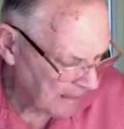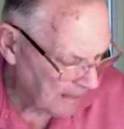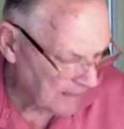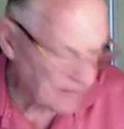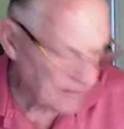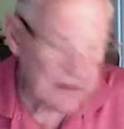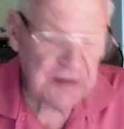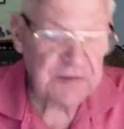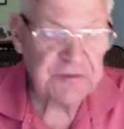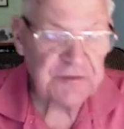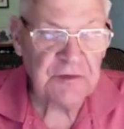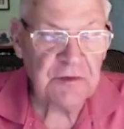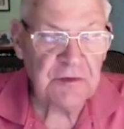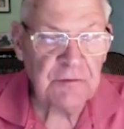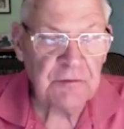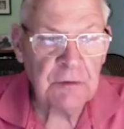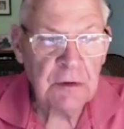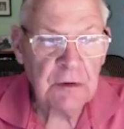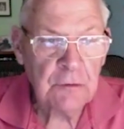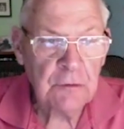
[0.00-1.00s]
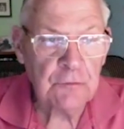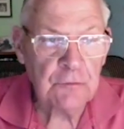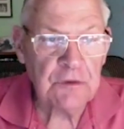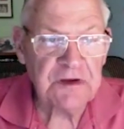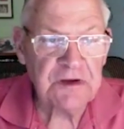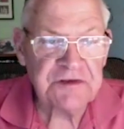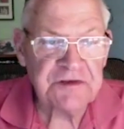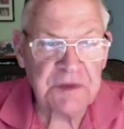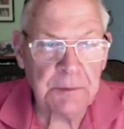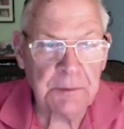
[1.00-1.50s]
there's a
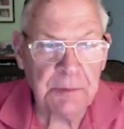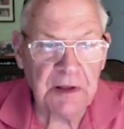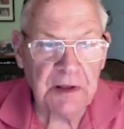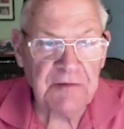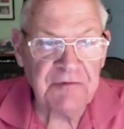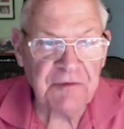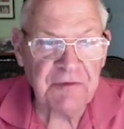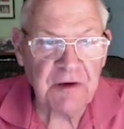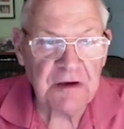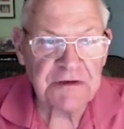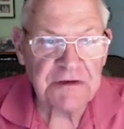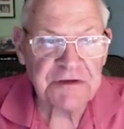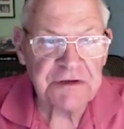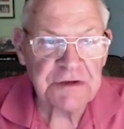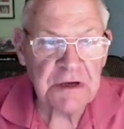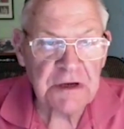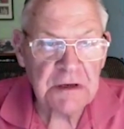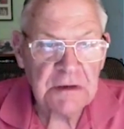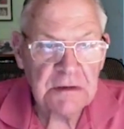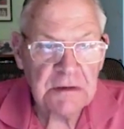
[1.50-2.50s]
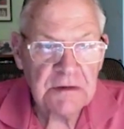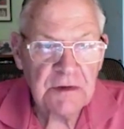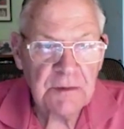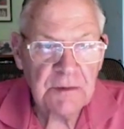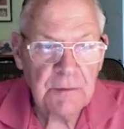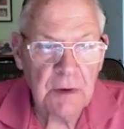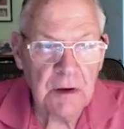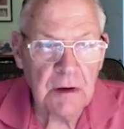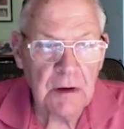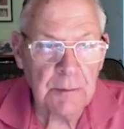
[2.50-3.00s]
reasonably fresh
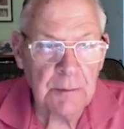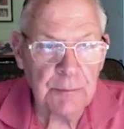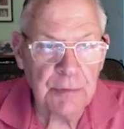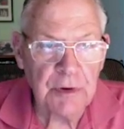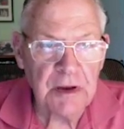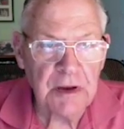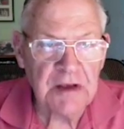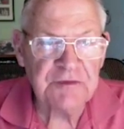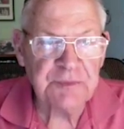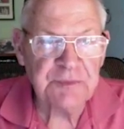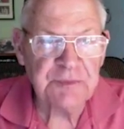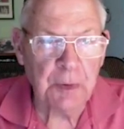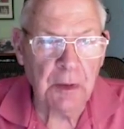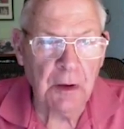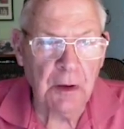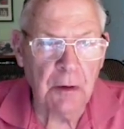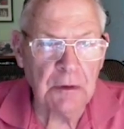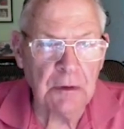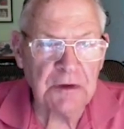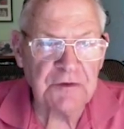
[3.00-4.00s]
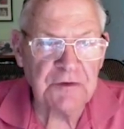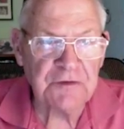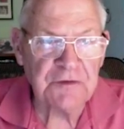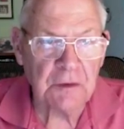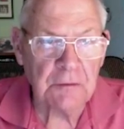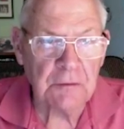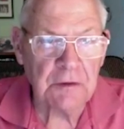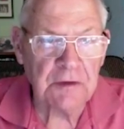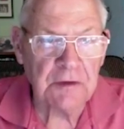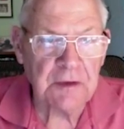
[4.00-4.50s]
breeze blowing
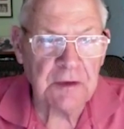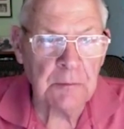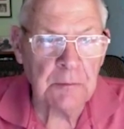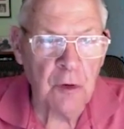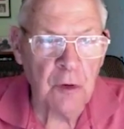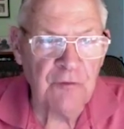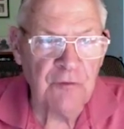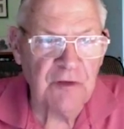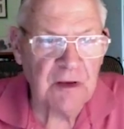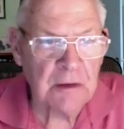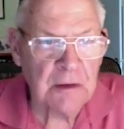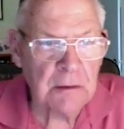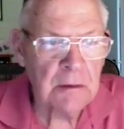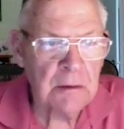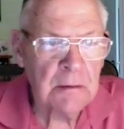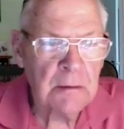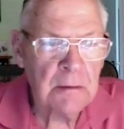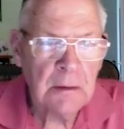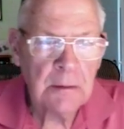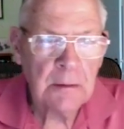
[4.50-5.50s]
so that they're moving